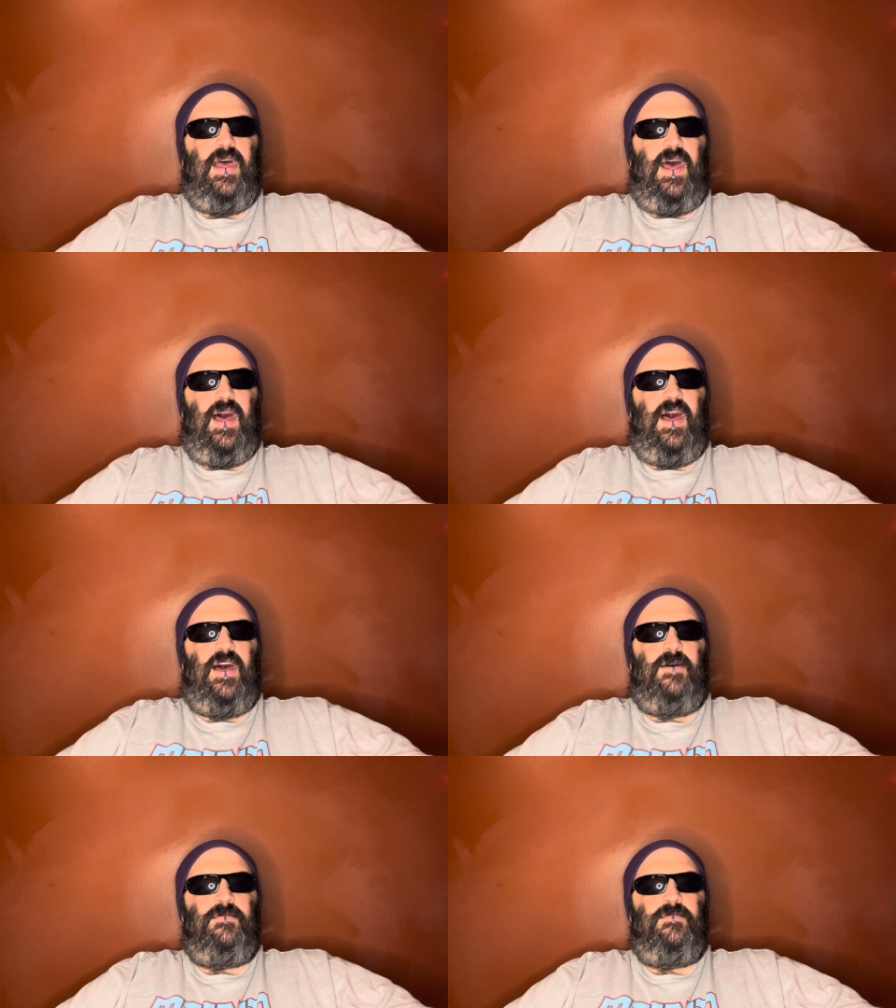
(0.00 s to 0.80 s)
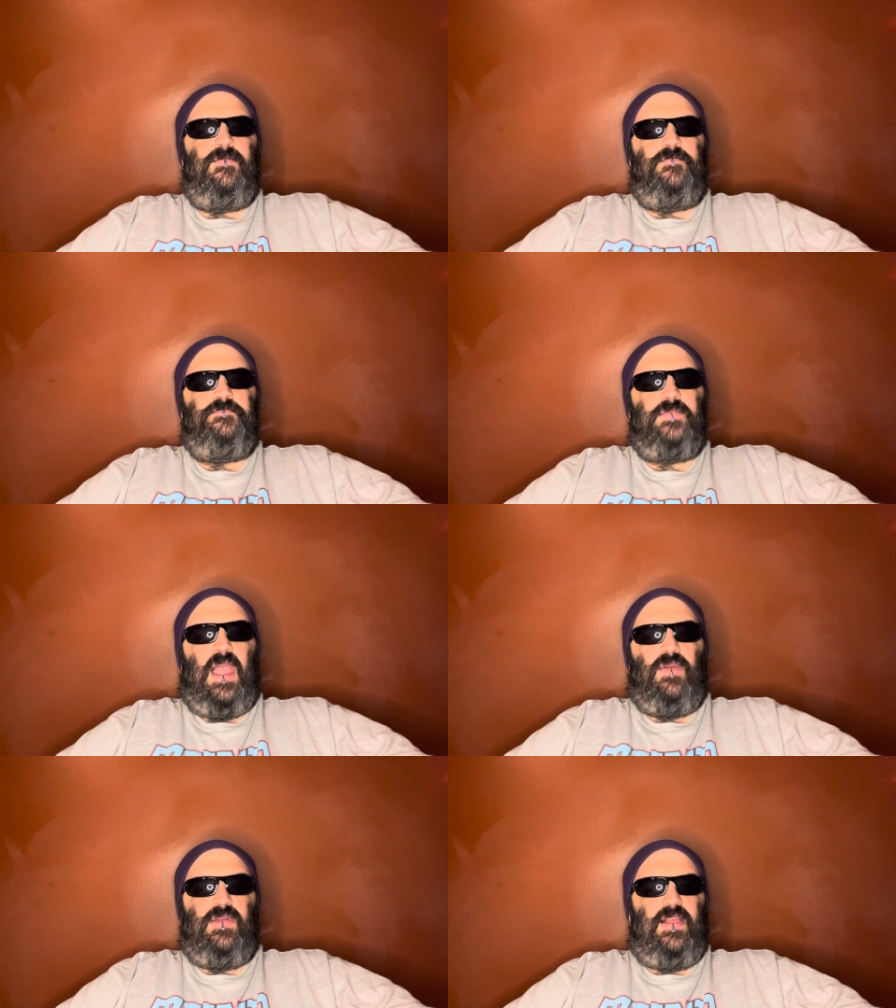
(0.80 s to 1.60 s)
Um,
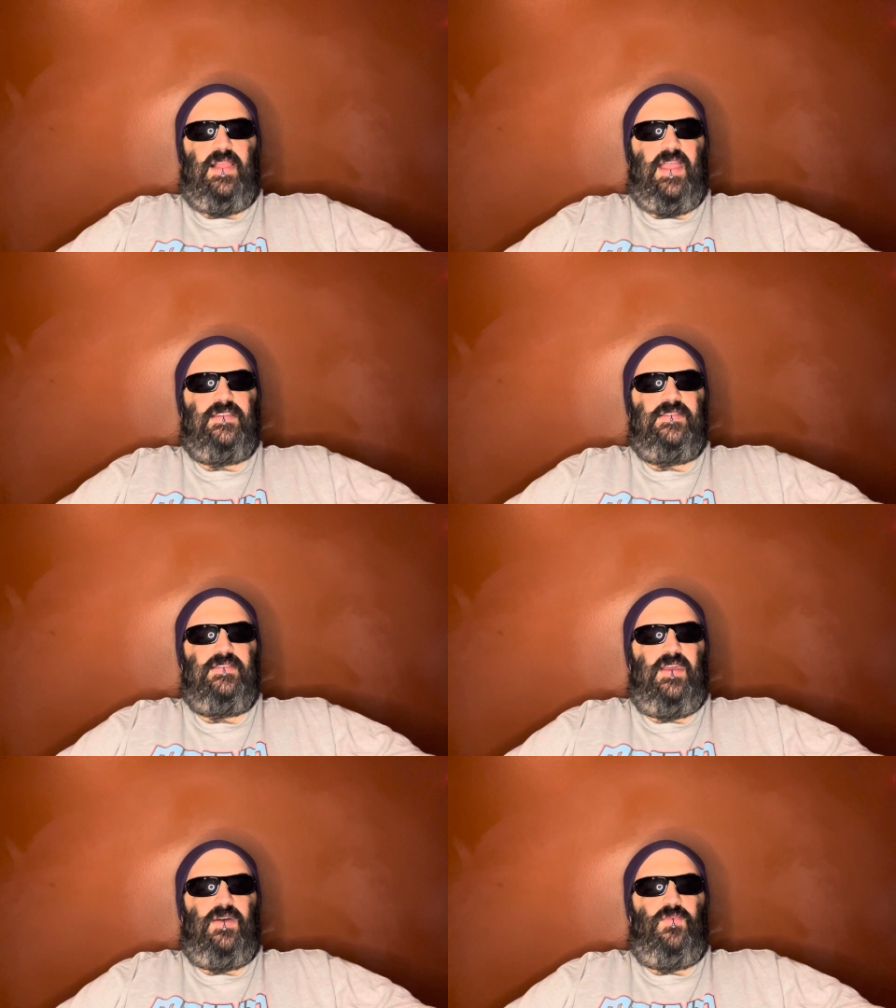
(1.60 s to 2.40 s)
I really liked uh,